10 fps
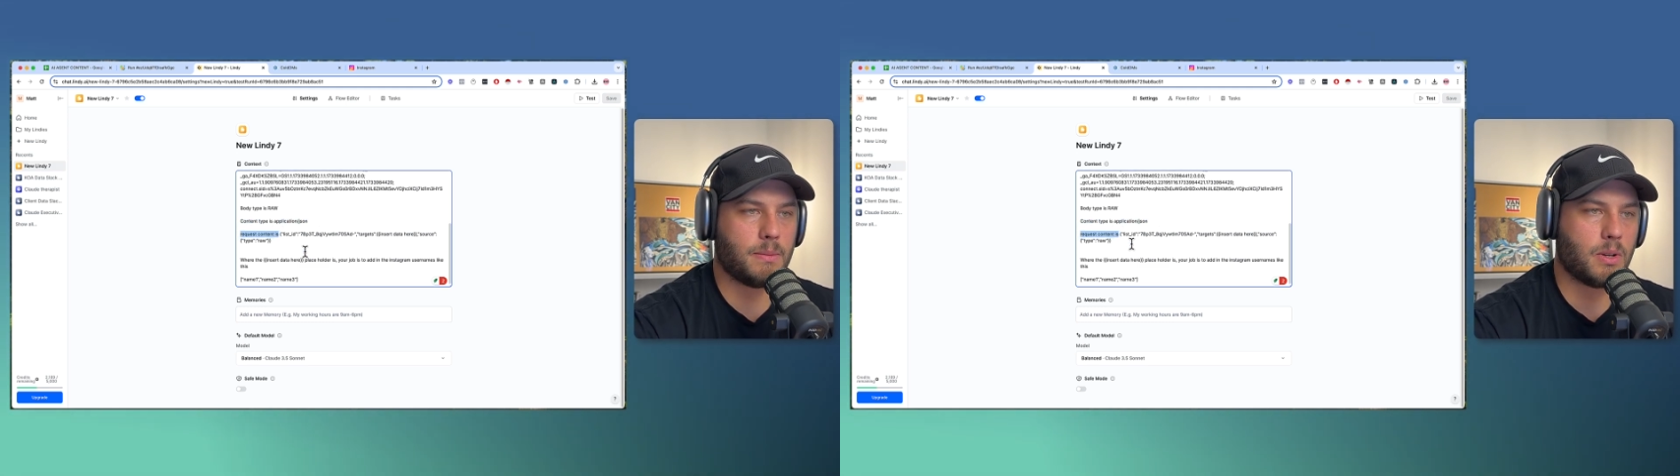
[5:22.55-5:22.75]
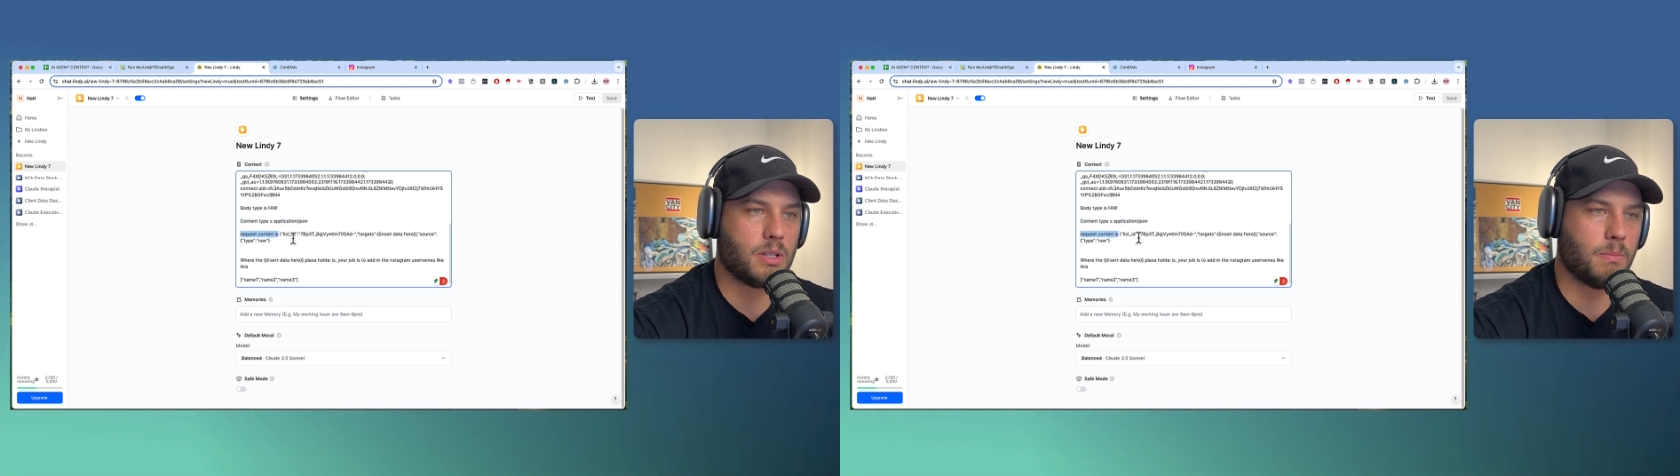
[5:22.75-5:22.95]

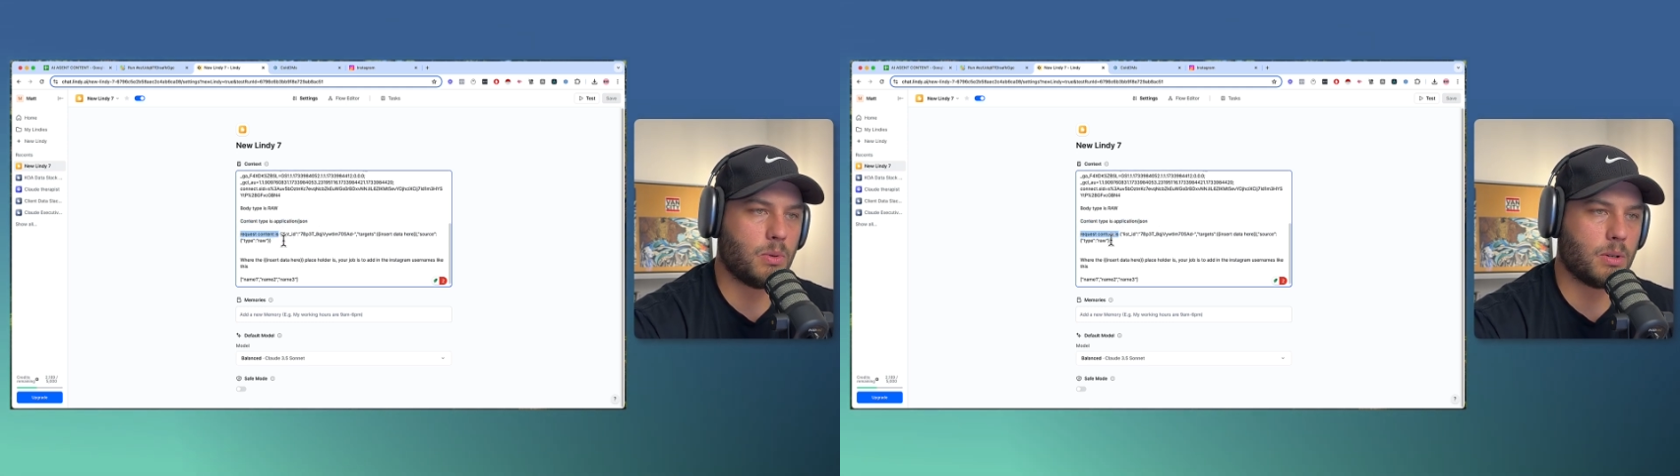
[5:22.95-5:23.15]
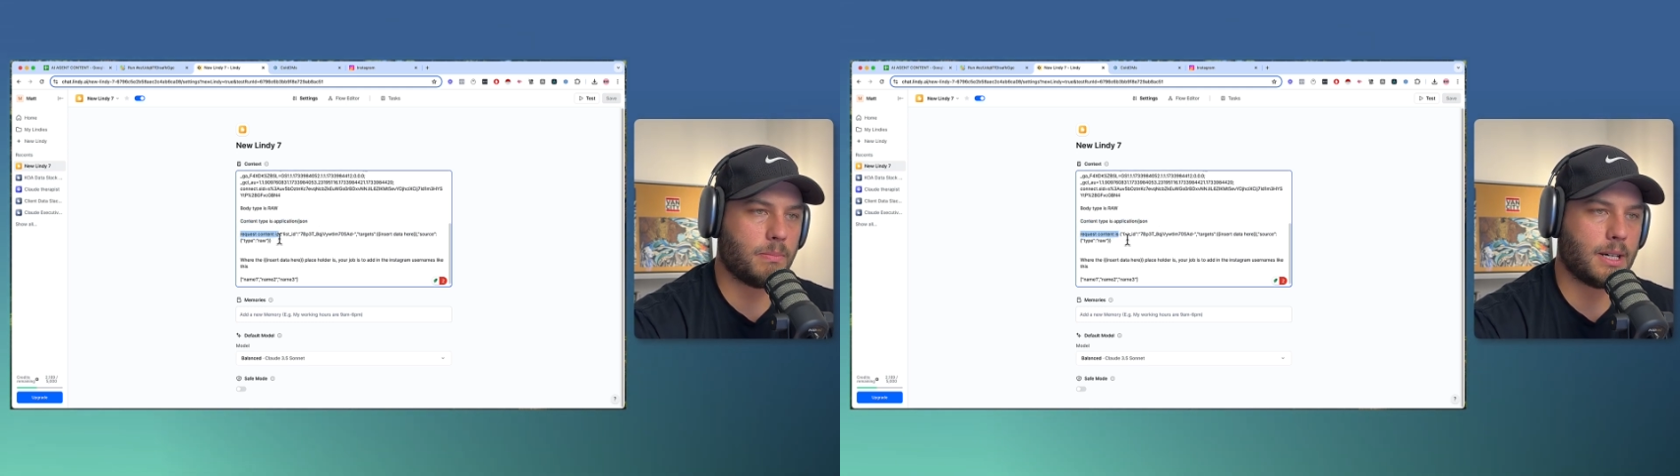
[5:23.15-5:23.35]
the most
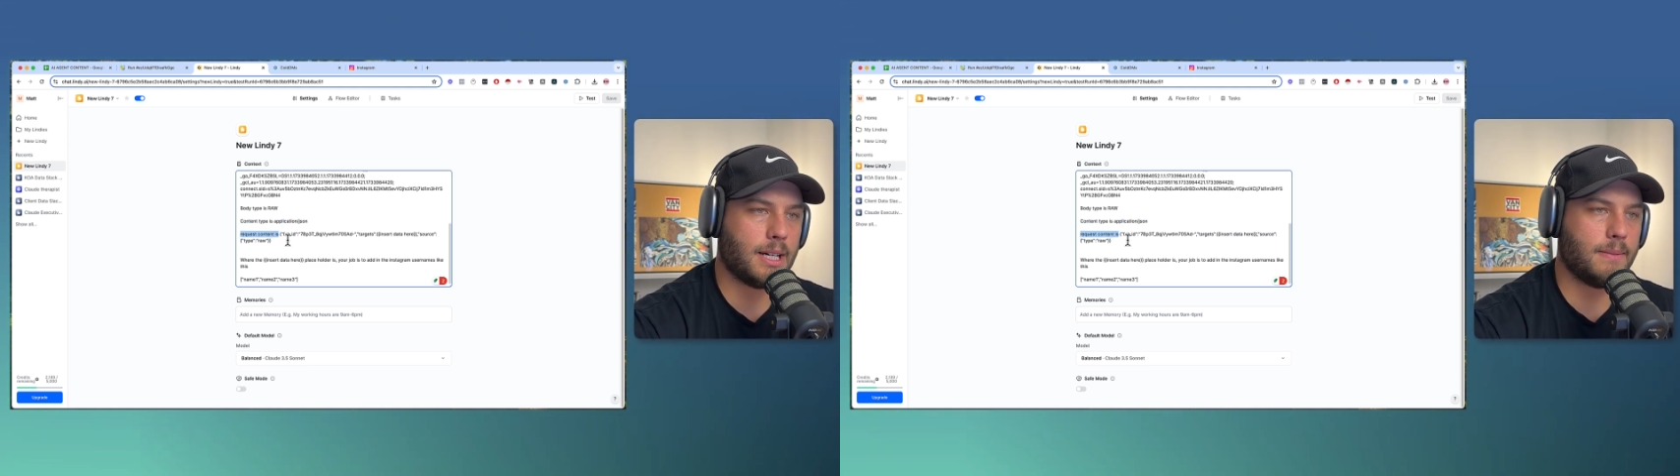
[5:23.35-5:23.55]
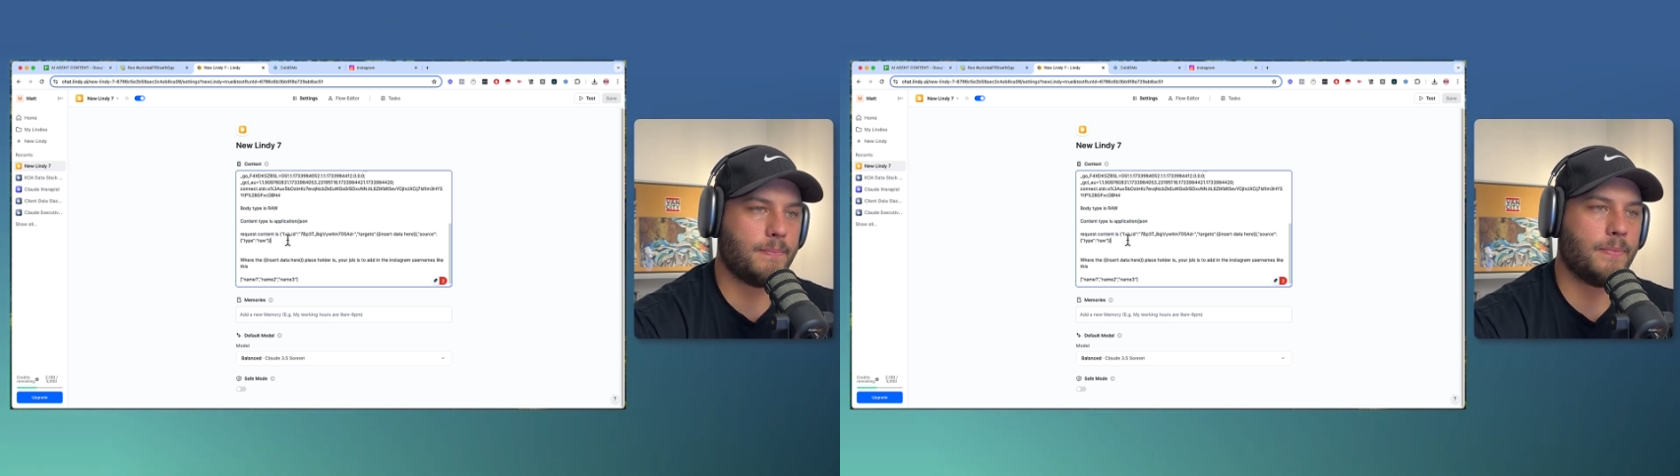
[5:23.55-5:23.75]
important
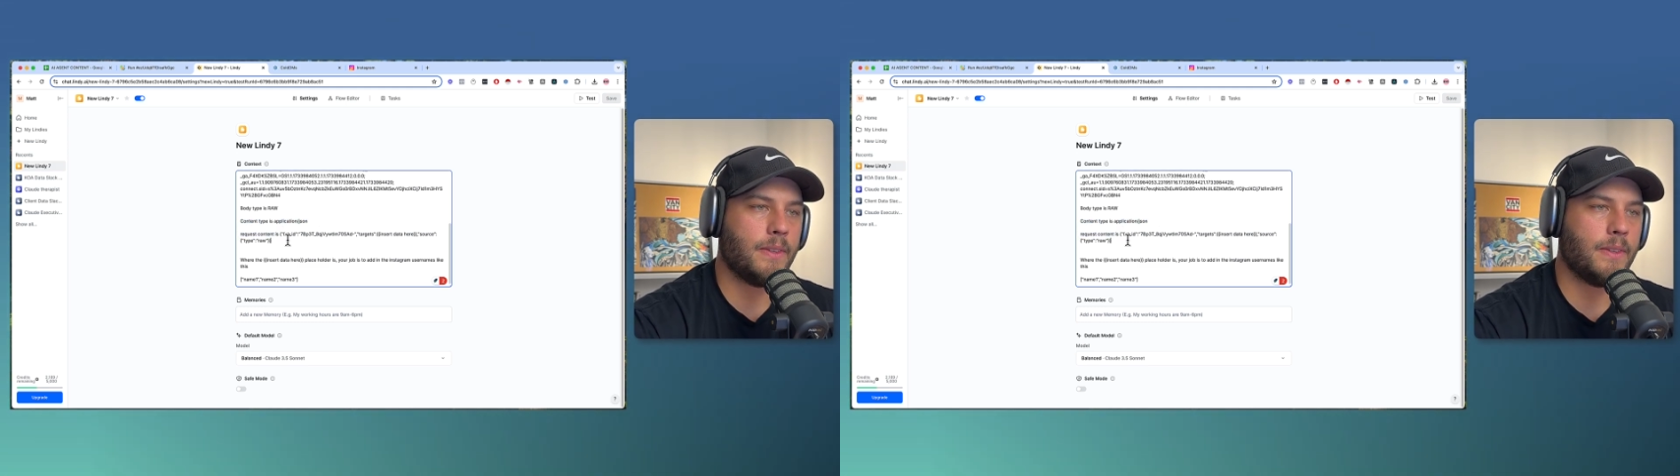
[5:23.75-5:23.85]
part.